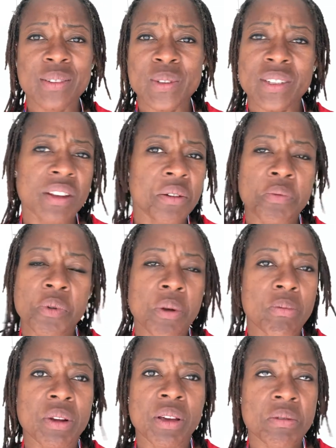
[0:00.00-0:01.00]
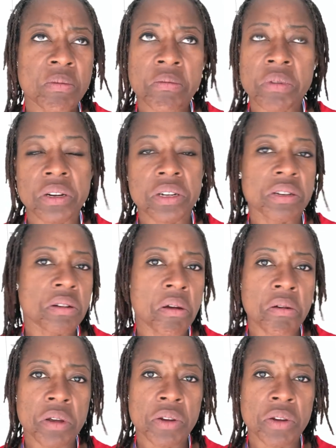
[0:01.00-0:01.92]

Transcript: It was no problem, no